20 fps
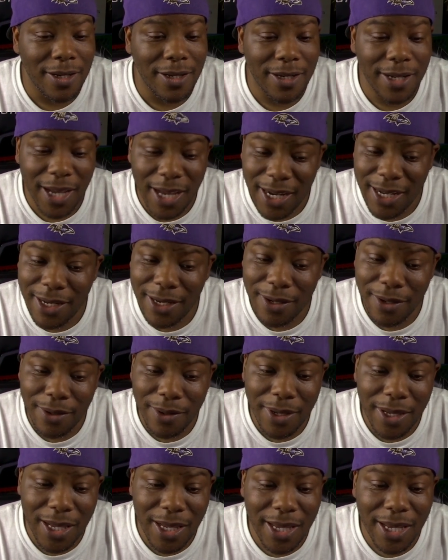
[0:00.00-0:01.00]
That
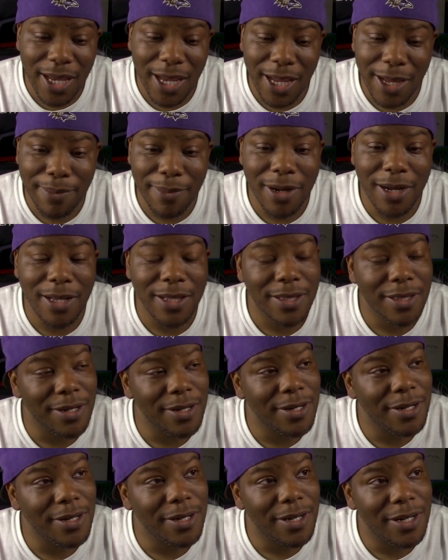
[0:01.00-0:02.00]
dude, he came out
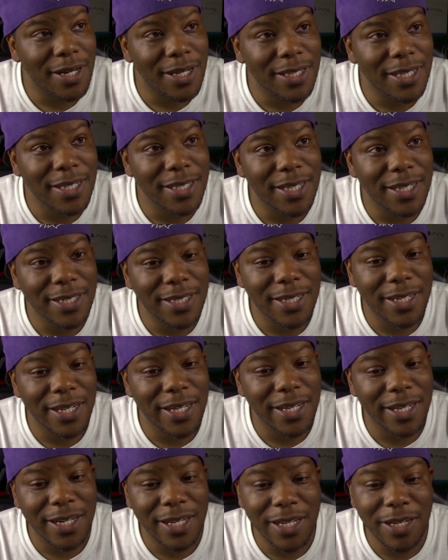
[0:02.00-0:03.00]
there. I think they
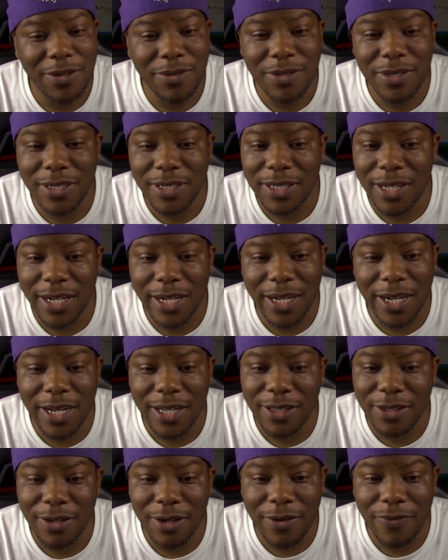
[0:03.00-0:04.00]
said he just like
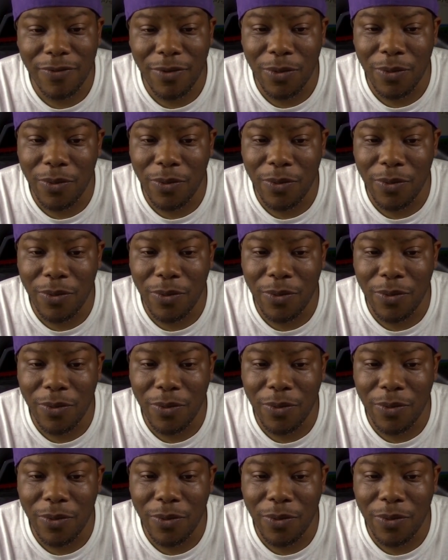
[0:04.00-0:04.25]
out there for